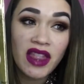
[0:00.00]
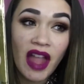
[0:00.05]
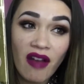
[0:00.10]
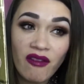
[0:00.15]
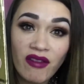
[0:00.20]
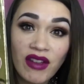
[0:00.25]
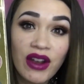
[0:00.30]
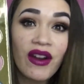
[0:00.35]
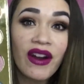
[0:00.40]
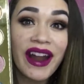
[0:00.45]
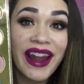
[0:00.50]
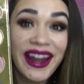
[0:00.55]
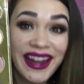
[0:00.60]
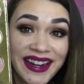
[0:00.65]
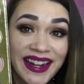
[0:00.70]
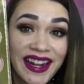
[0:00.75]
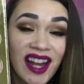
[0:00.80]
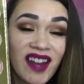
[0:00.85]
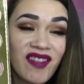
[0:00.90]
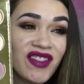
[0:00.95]
love it or
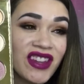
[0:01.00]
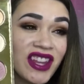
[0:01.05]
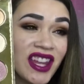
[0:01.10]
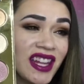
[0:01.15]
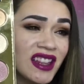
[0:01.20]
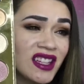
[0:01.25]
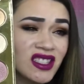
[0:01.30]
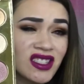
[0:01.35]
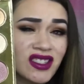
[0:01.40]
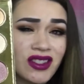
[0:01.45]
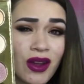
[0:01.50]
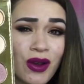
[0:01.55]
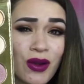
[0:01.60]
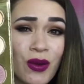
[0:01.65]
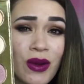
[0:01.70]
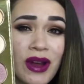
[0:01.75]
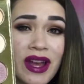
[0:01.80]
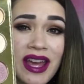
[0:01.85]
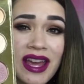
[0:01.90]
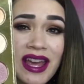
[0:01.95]
hate it. I feel like there's
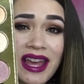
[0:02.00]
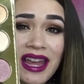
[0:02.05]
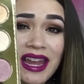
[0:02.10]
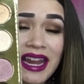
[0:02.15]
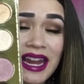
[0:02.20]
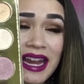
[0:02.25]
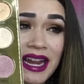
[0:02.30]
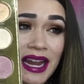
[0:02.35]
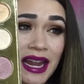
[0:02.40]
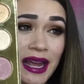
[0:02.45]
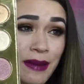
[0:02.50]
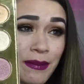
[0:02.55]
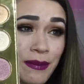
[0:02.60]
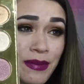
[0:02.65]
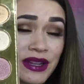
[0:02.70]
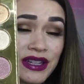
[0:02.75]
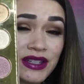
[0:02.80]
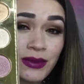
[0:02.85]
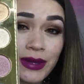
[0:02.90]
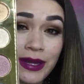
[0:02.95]
no in
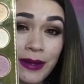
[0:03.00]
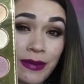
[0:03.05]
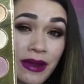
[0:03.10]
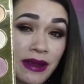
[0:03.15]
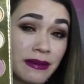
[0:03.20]
between.